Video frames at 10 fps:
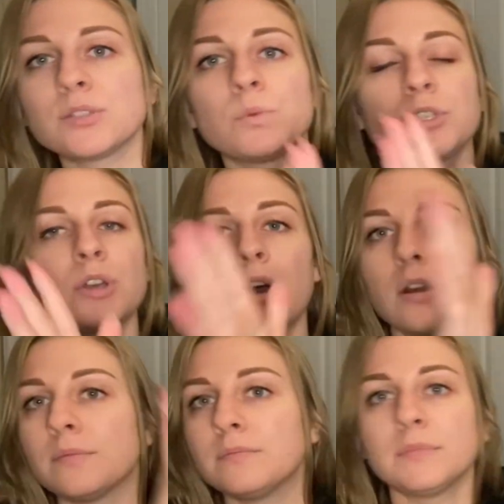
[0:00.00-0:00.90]
which
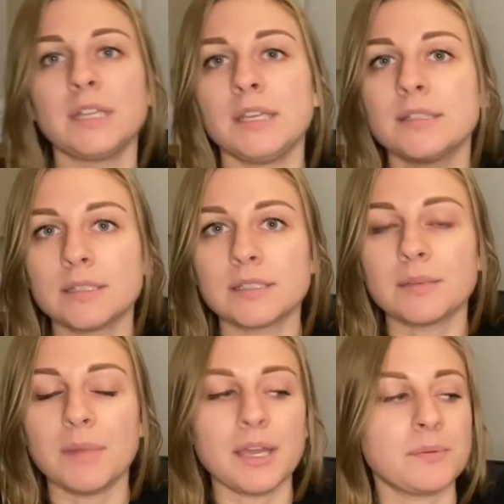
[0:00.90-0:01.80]
are the easiest
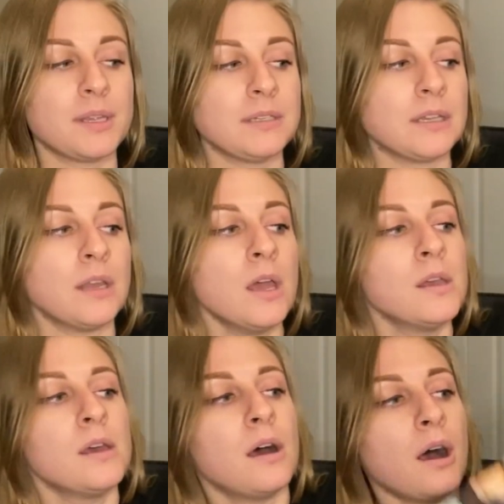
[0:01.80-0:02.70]
in my opinion,
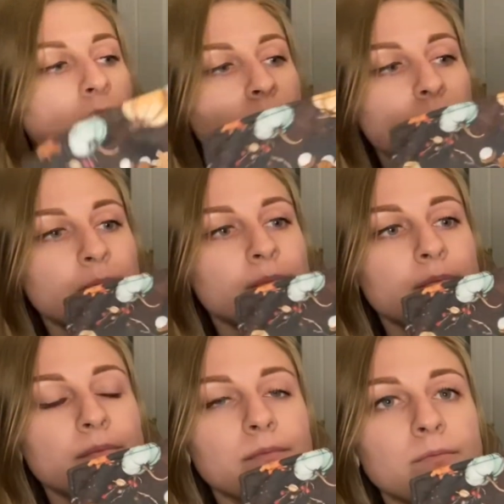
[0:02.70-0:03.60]

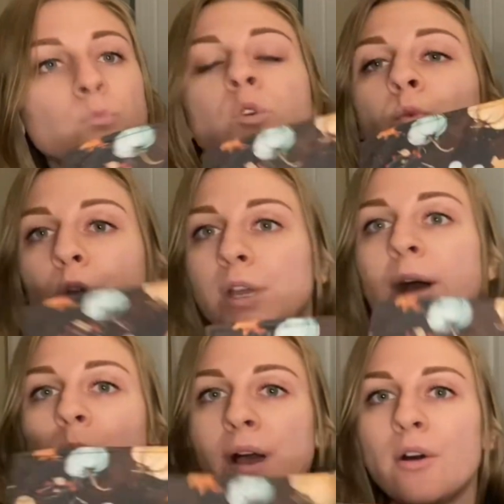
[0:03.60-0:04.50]
would work
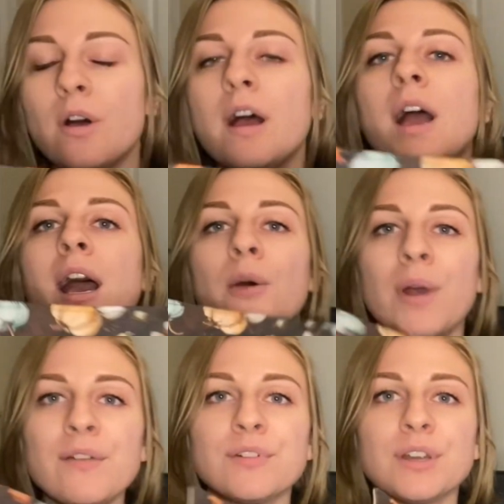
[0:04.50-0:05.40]
out well.
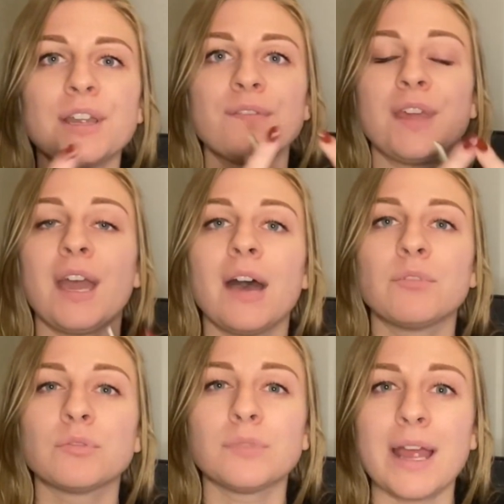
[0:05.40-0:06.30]
However, if they have
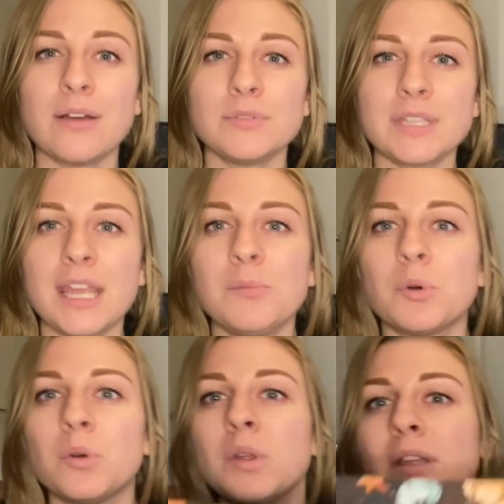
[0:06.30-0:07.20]
a round table,